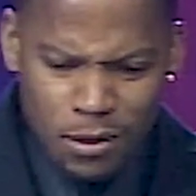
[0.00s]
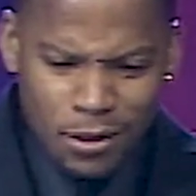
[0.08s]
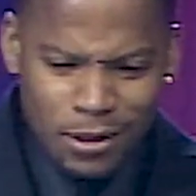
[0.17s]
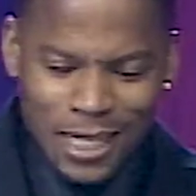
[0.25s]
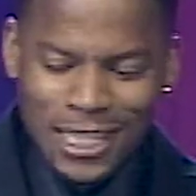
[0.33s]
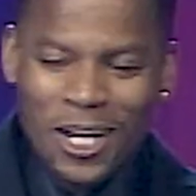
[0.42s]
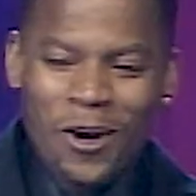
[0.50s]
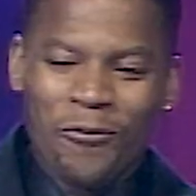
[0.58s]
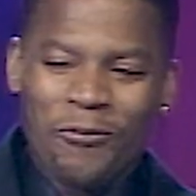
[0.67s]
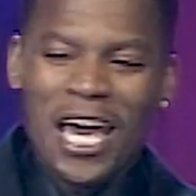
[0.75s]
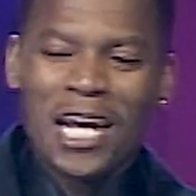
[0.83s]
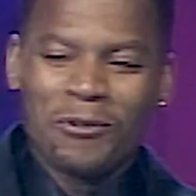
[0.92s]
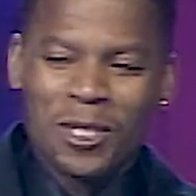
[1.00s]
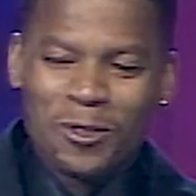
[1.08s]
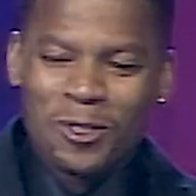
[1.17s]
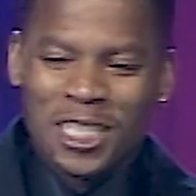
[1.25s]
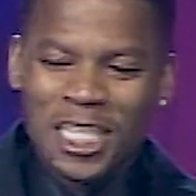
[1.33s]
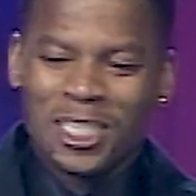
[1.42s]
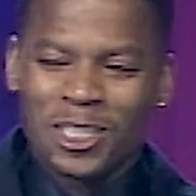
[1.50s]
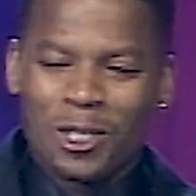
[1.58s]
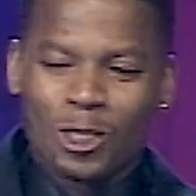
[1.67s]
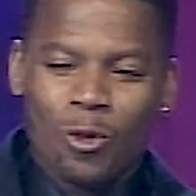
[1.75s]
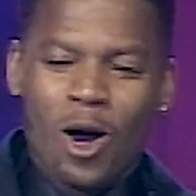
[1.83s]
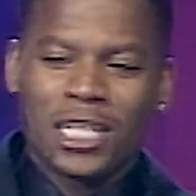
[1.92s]
Get that old family reunion t-shirt, you
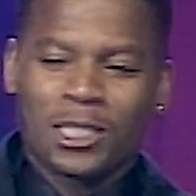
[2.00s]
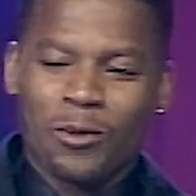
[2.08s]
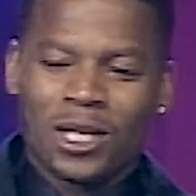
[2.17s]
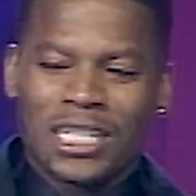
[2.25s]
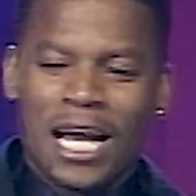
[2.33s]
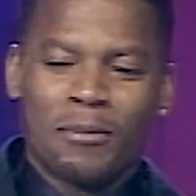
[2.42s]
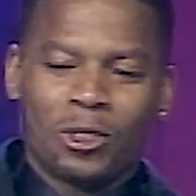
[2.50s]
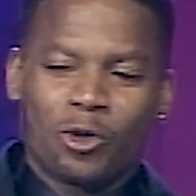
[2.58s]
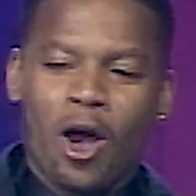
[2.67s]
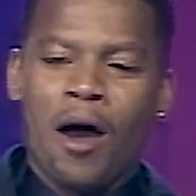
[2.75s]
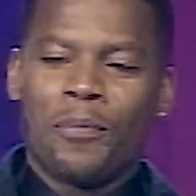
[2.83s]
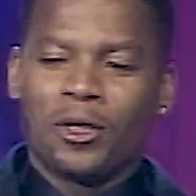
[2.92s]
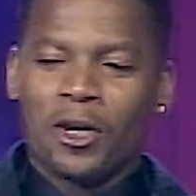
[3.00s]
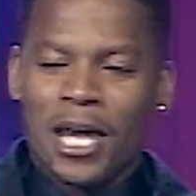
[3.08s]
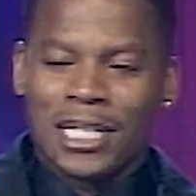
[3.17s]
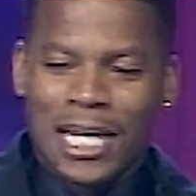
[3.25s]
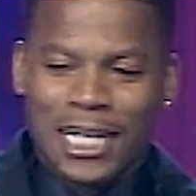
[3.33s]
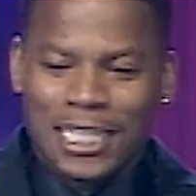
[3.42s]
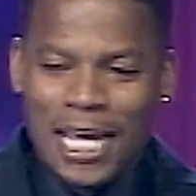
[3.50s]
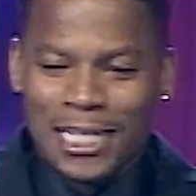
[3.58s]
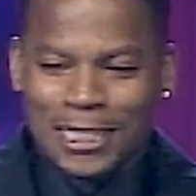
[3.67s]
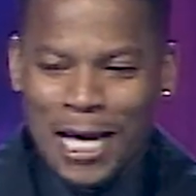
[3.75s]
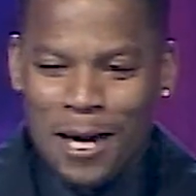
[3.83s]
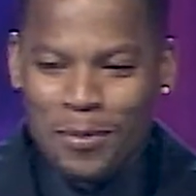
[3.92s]
wash it one time and draw up on your ass like a tank
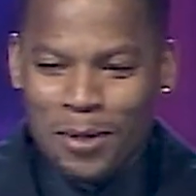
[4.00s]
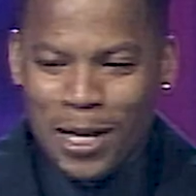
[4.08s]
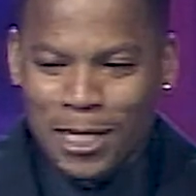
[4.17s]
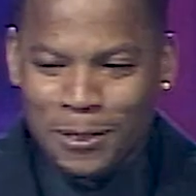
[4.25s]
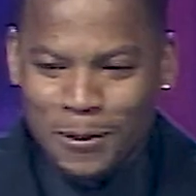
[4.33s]
top, remember that?